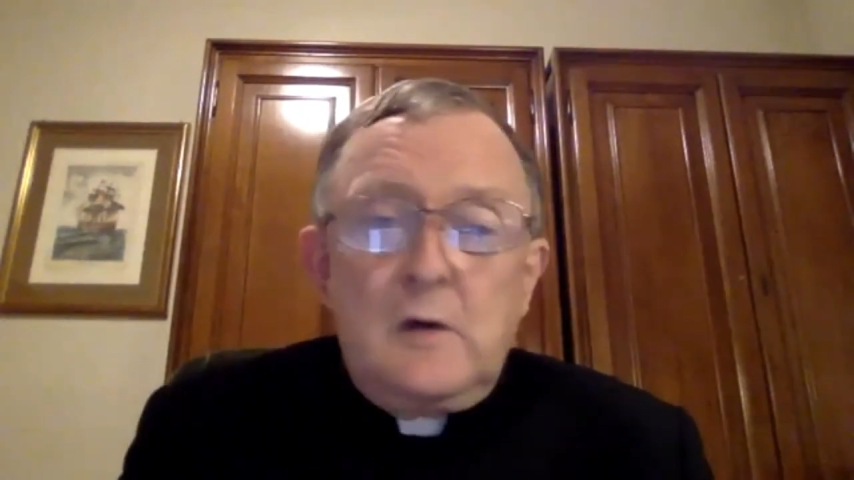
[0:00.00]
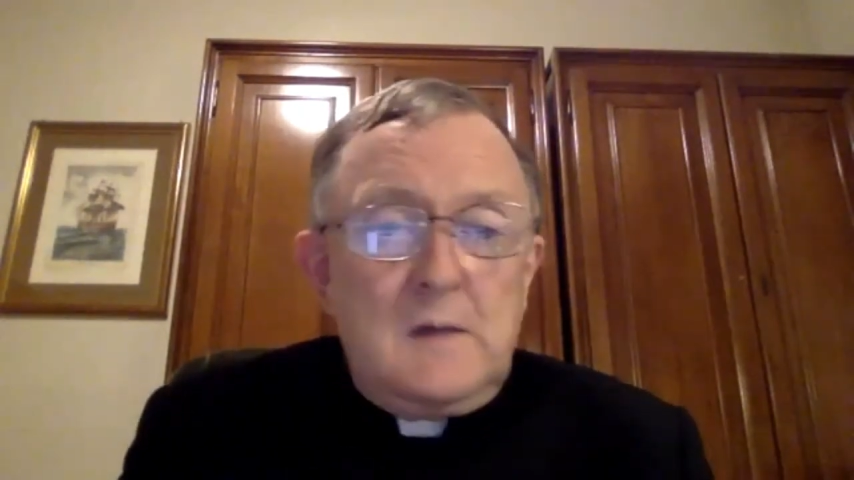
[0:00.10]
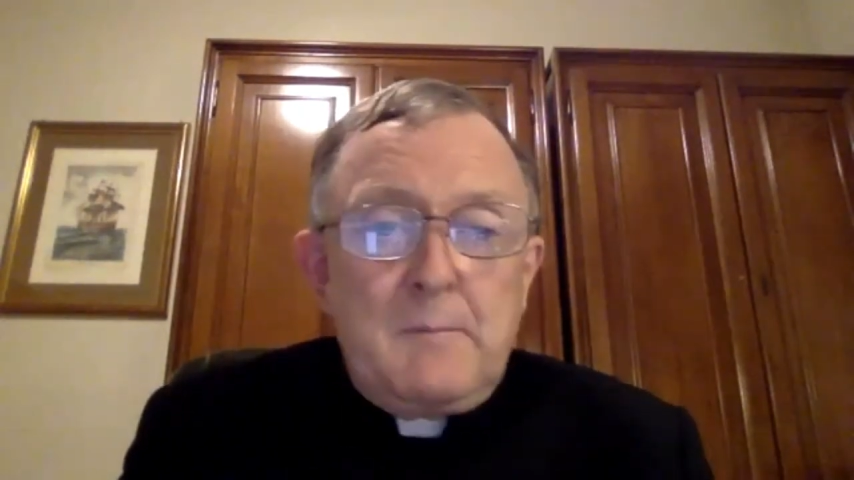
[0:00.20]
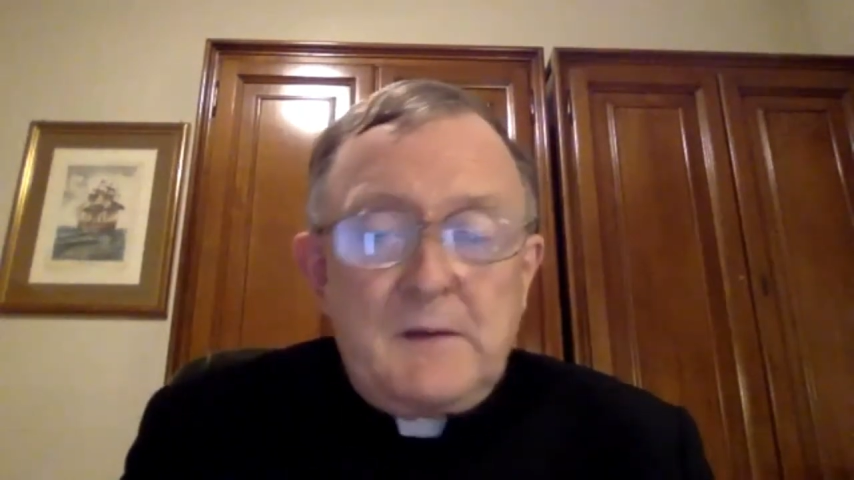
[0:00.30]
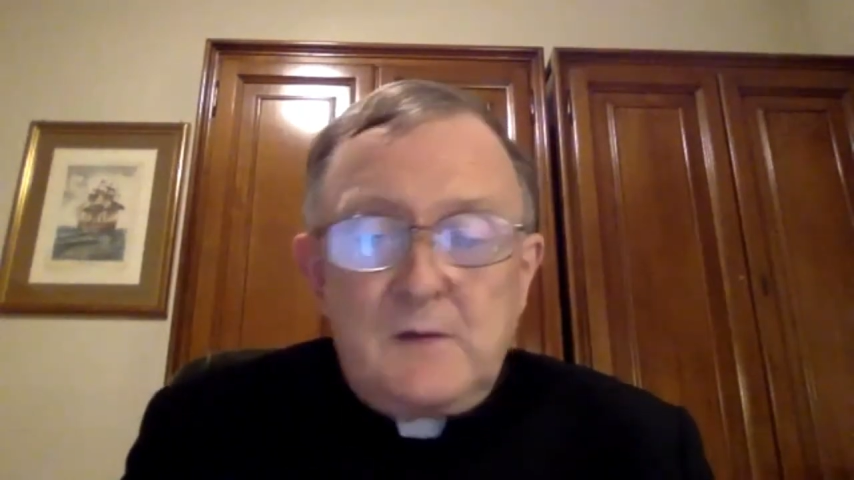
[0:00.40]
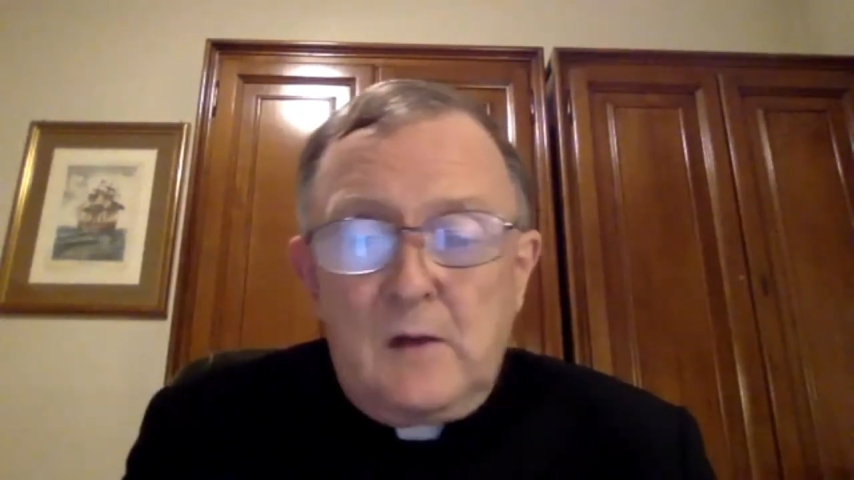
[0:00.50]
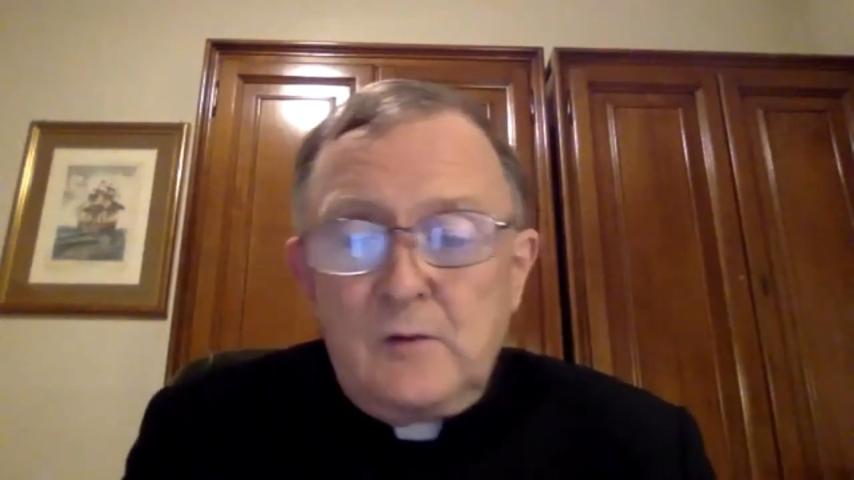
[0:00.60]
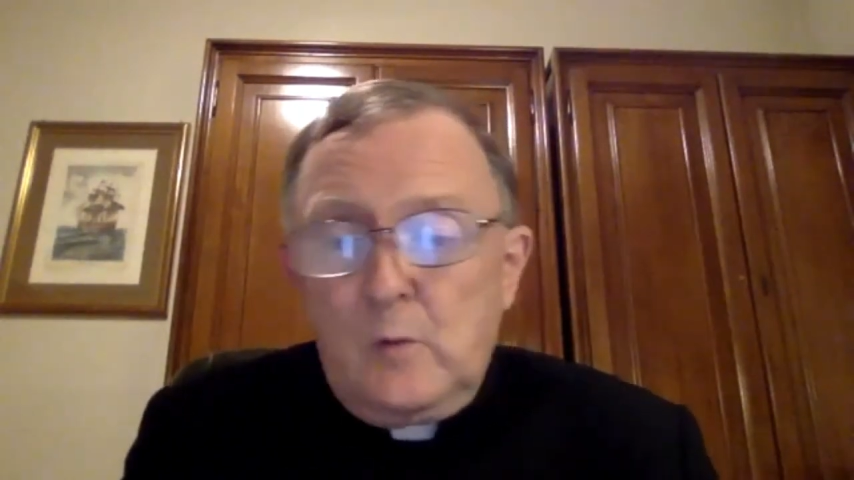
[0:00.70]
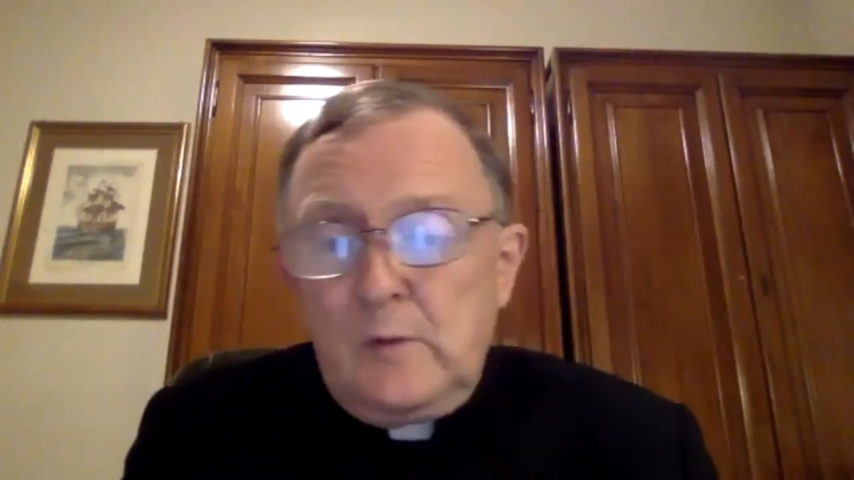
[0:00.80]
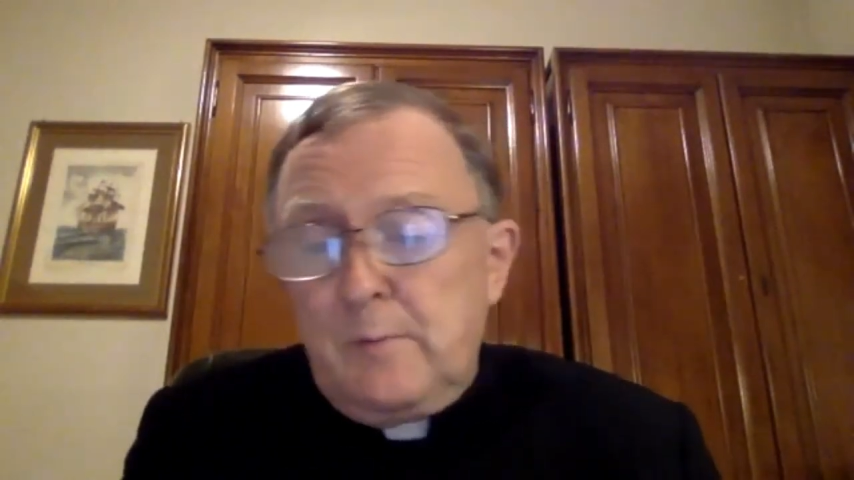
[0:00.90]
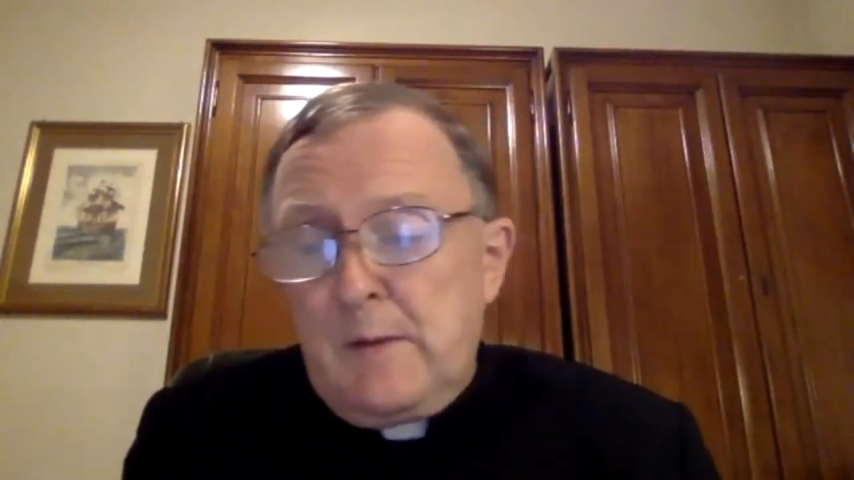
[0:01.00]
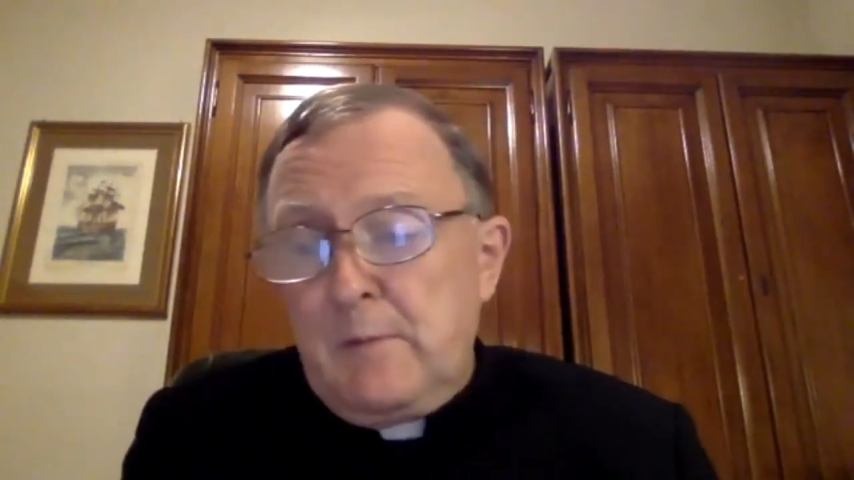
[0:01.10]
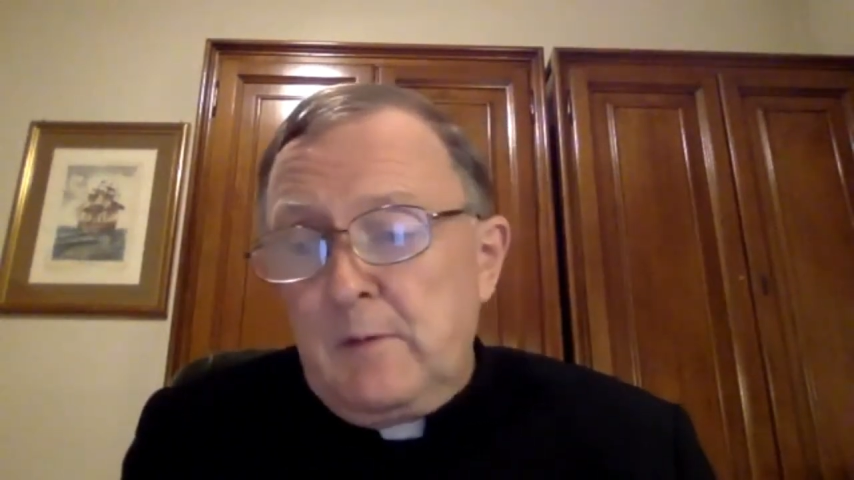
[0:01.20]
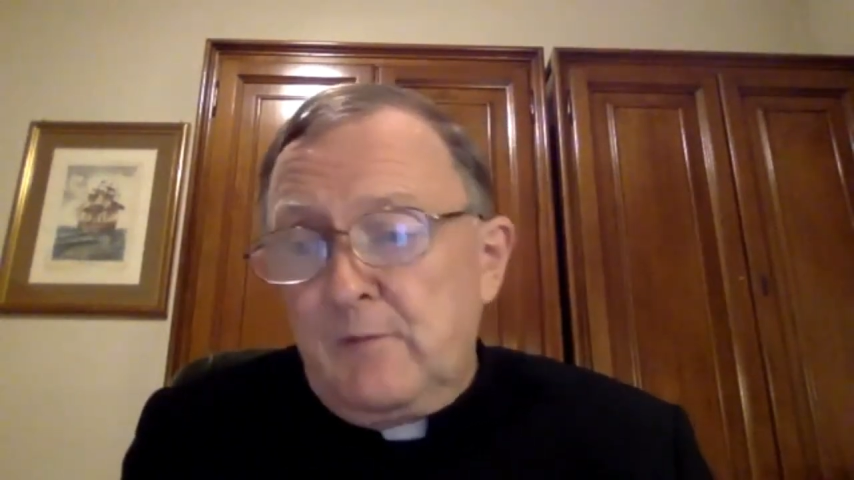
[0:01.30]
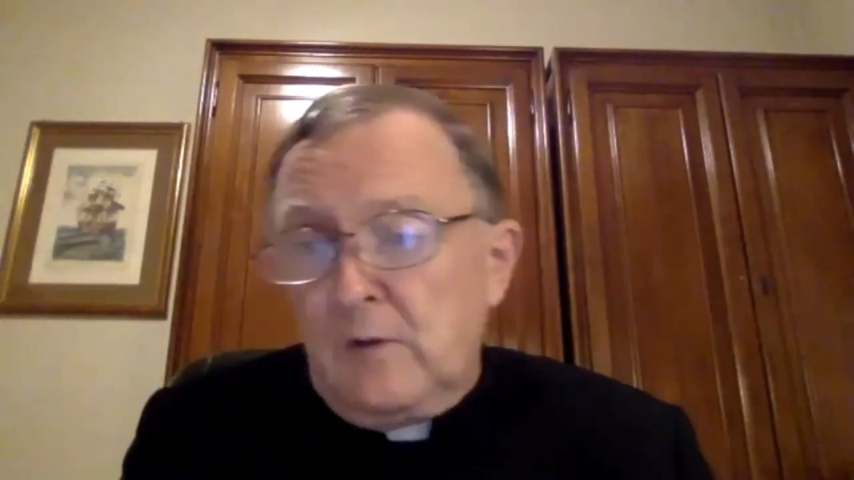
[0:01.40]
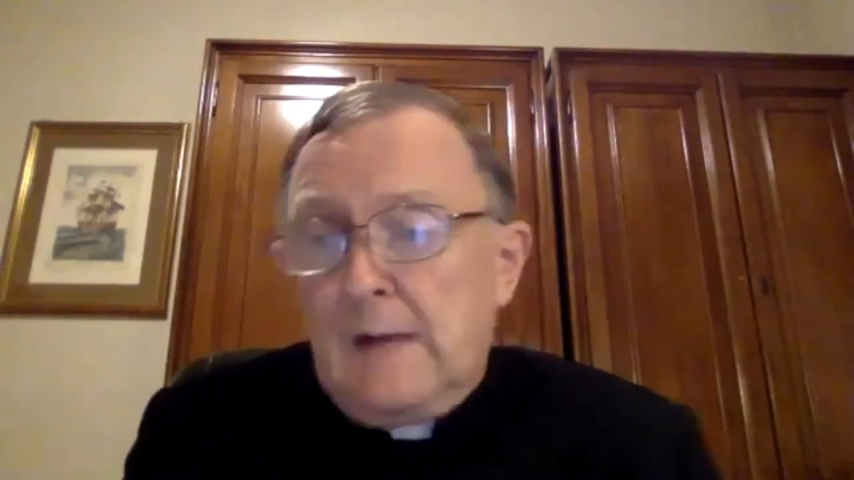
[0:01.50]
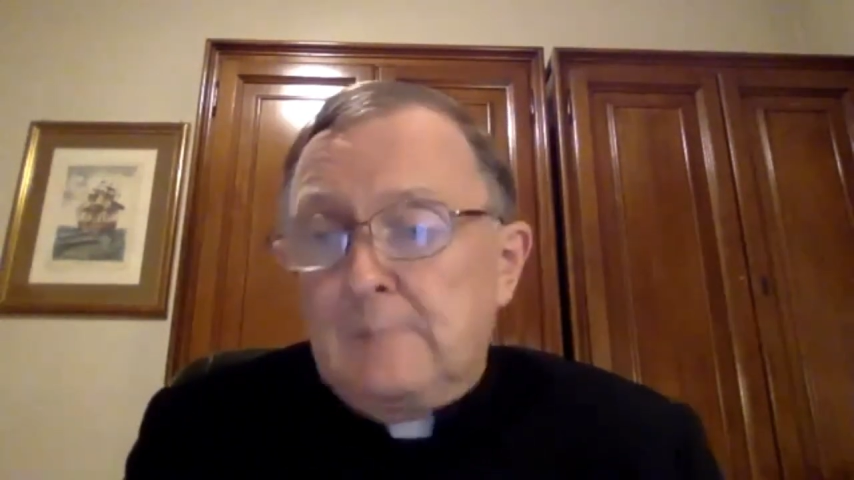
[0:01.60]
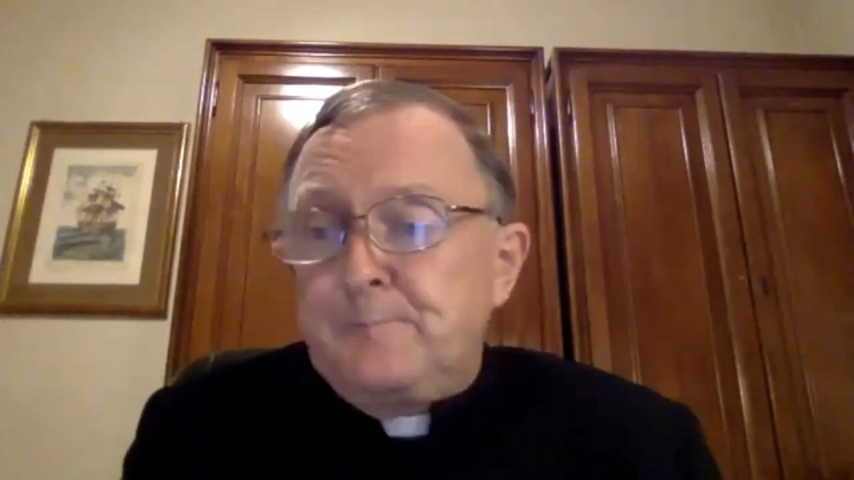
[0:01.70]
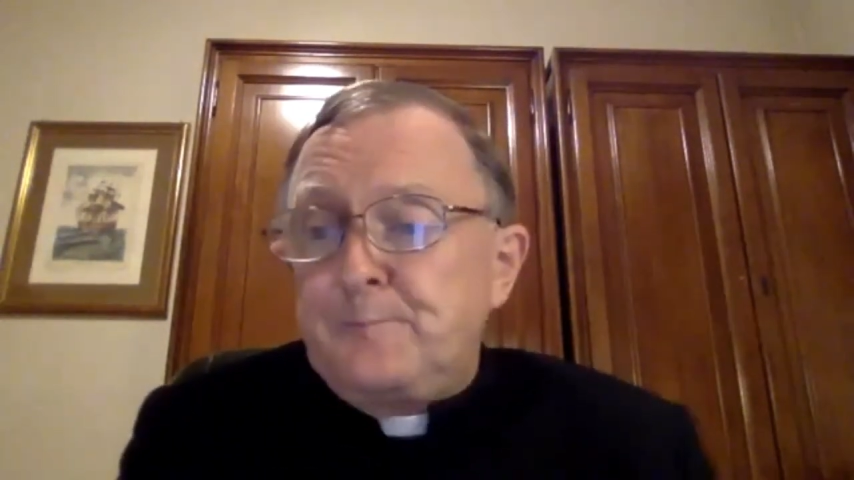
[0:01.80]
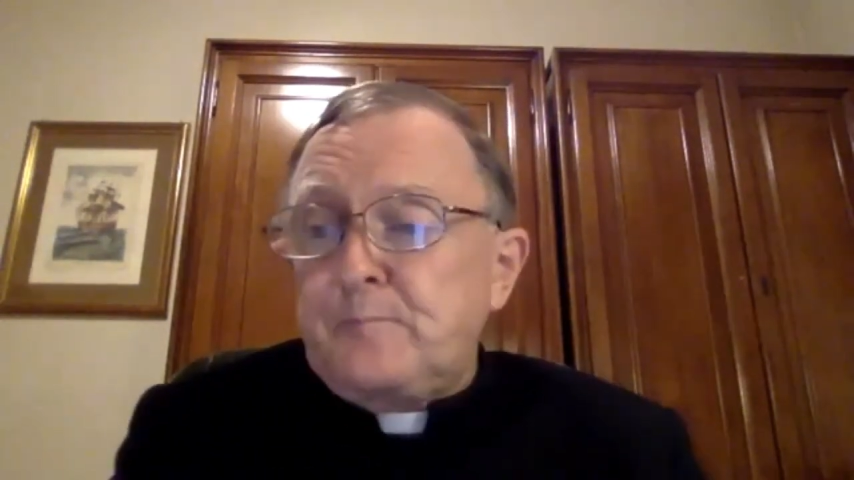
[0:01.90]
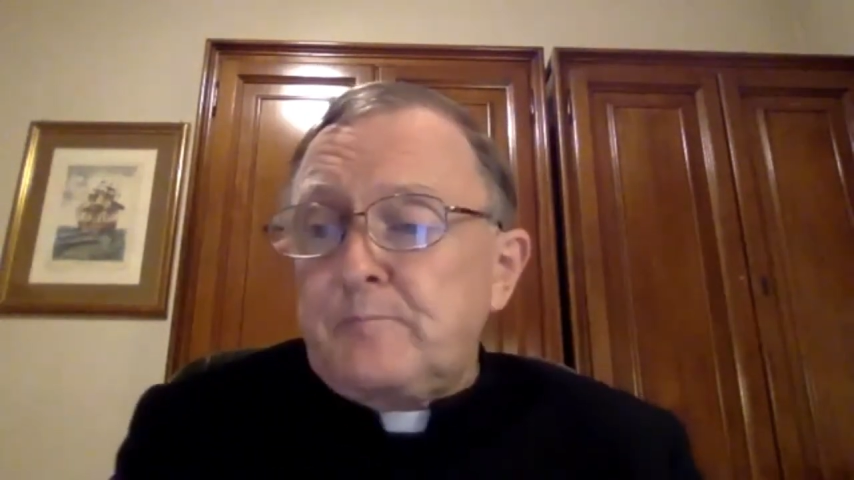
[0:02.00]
other people if you can.